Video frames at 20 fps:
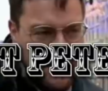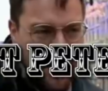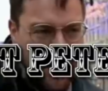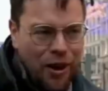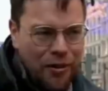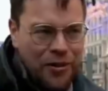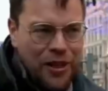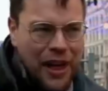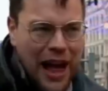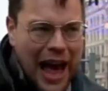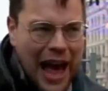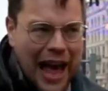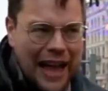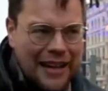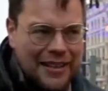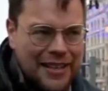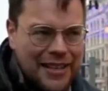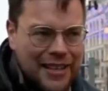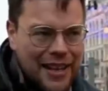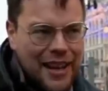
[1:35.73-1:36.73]
like
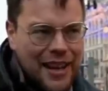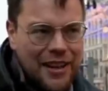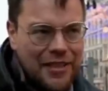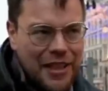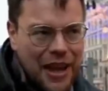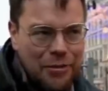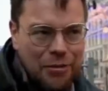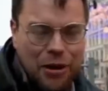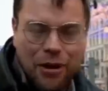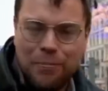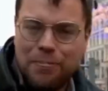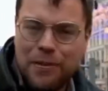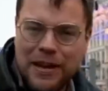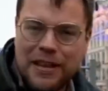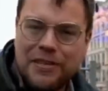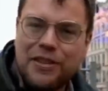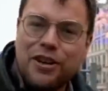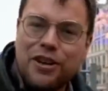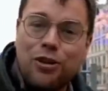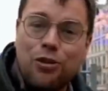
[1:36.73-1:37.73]
Religious
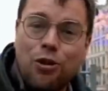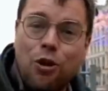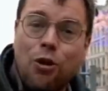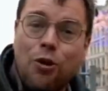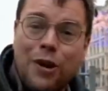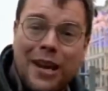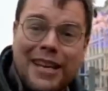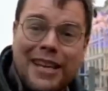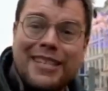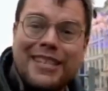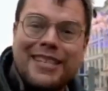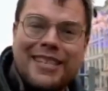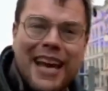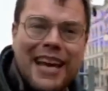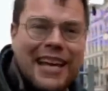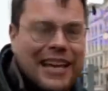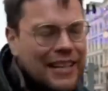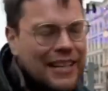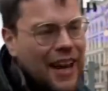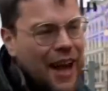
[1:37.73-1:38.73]
for the same reasons you would